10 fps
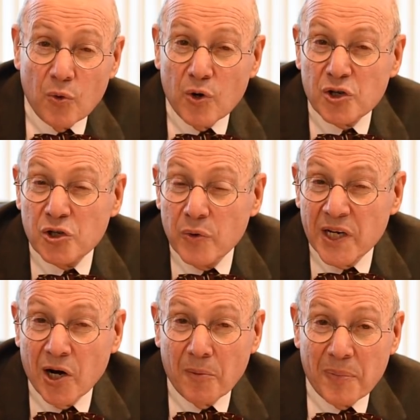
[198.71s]
We're
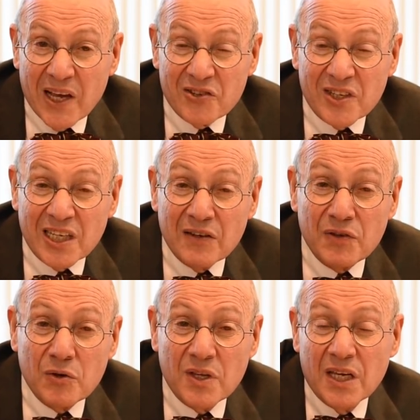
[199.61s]
doing our best to give
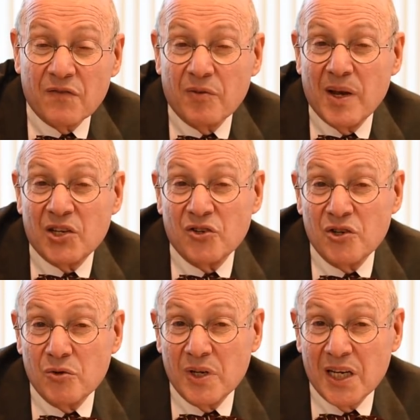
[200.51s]
you the information
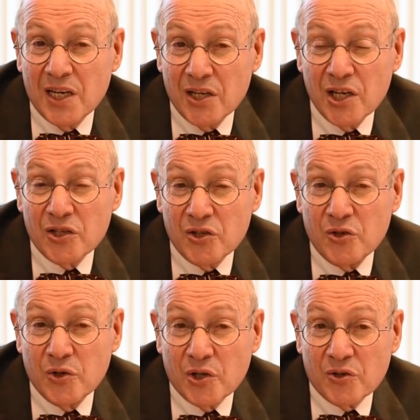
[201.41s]
you need to
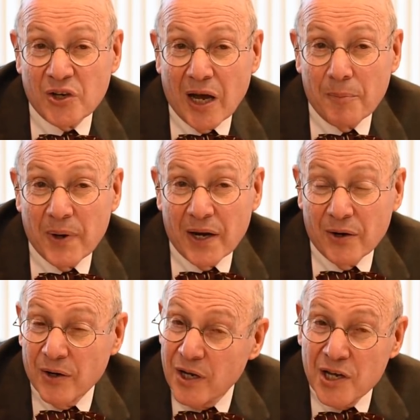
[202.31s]
do your job better.